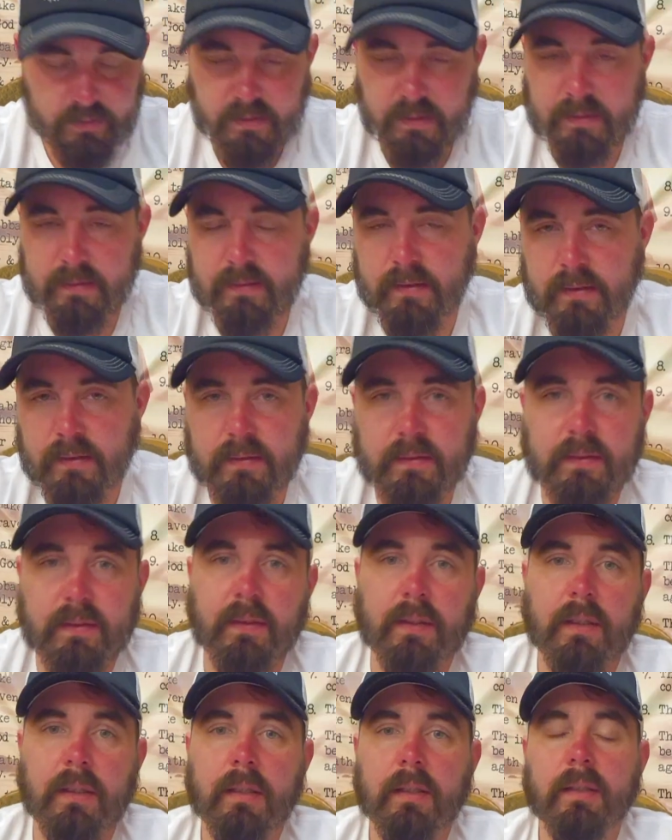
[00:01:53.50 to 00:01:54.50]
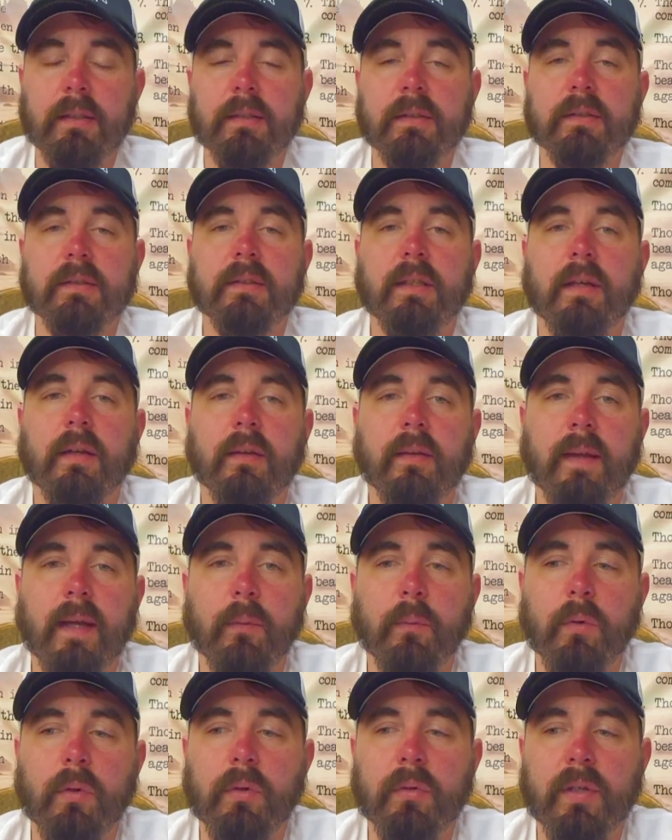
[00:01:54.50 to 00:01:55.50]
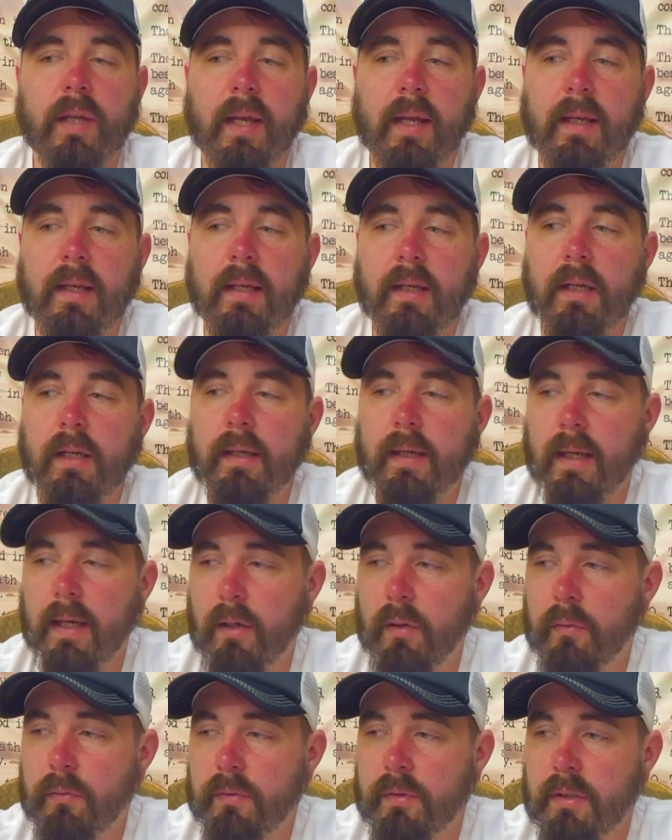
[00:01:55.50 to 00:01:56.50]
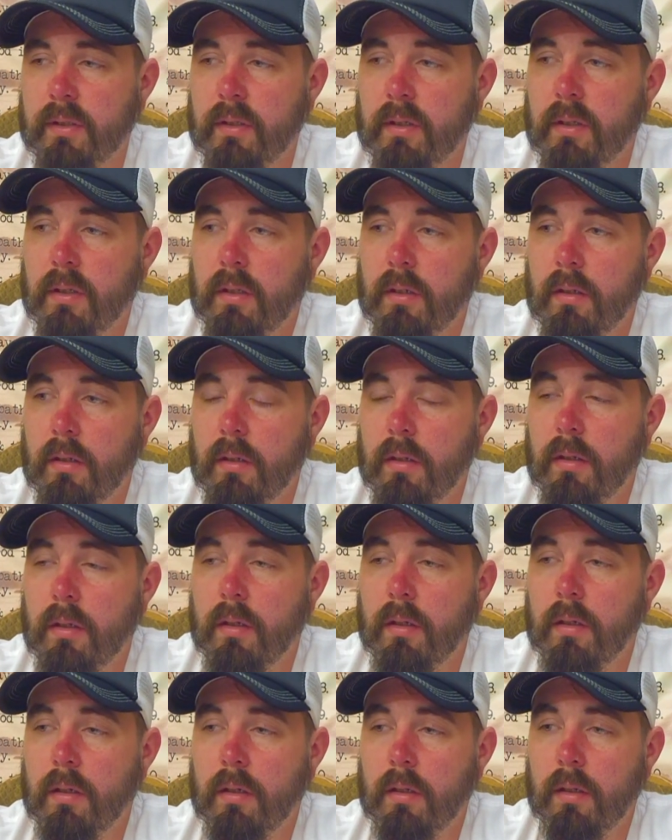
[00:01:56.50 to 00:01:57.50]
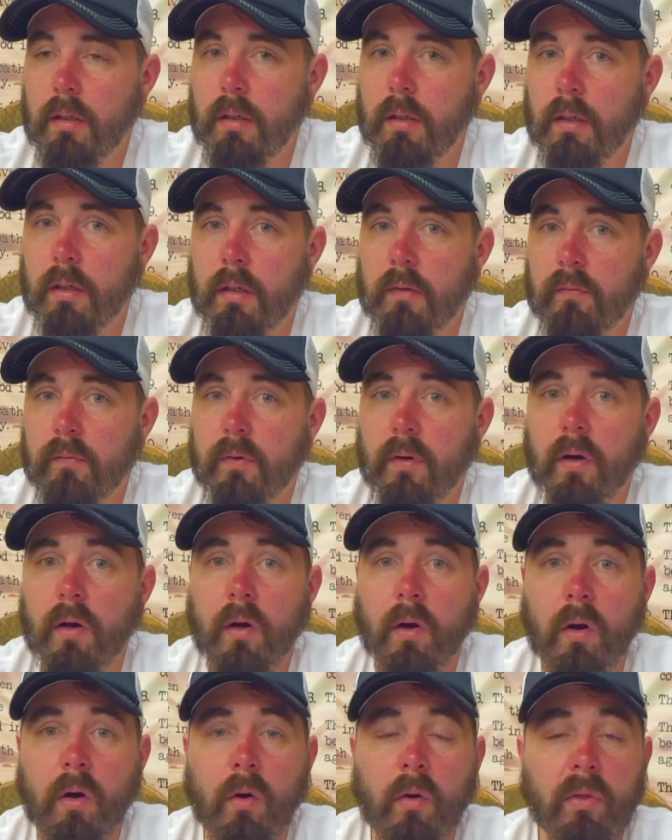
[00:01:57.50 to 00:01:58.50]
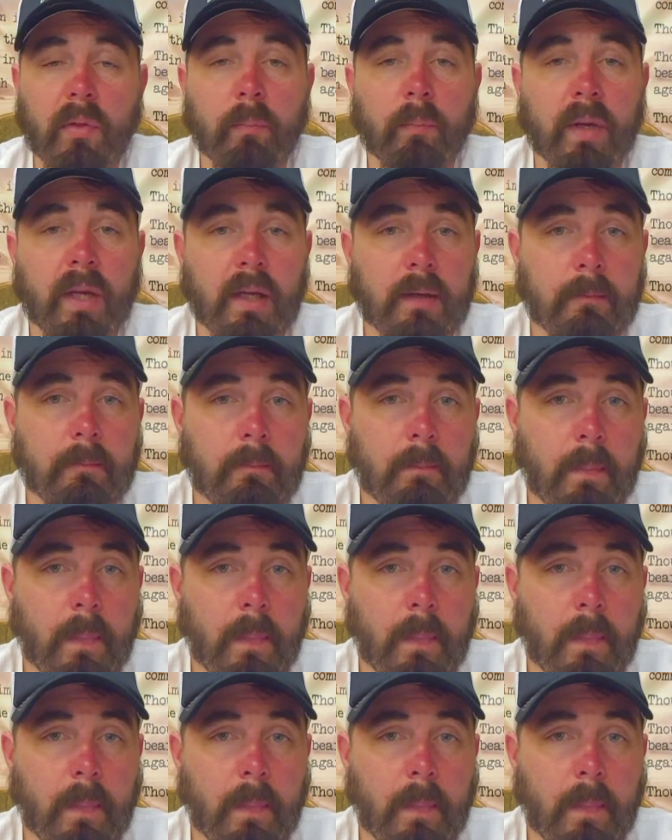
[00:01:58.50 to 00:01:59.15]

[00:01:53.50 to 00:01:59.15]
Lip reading: census is they were taking account of all the men,